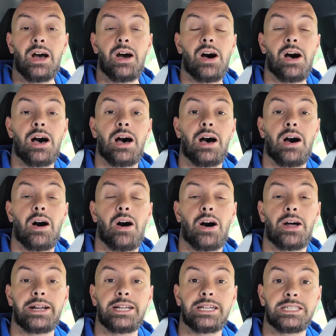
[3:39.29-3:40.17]

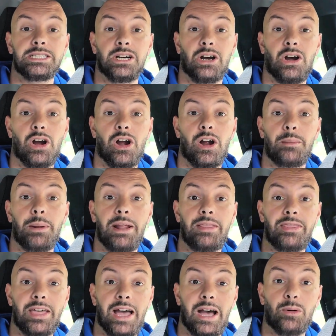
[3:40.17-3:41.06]
on his arm,
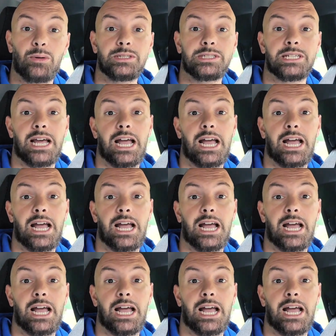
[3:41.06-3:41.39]
and that was